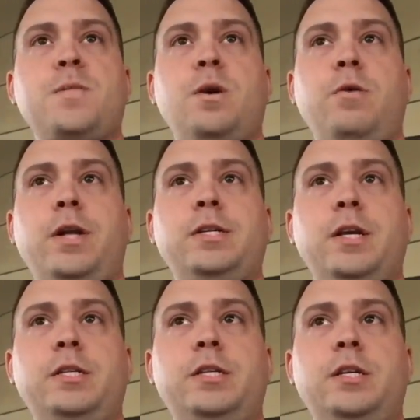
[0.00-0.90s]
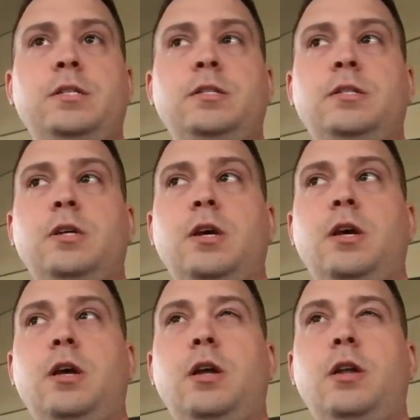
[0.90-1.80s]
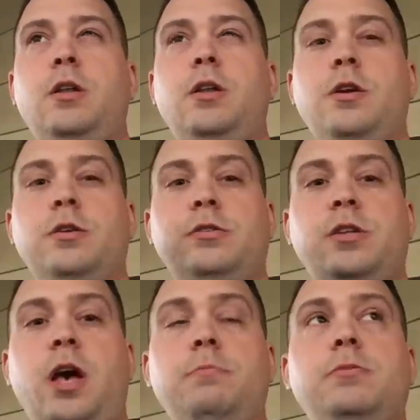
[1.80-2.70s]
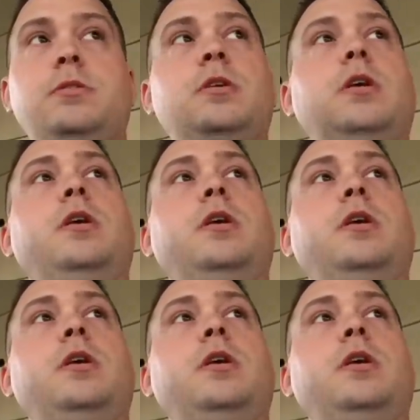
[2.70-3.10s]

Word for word: congratulations on your subs.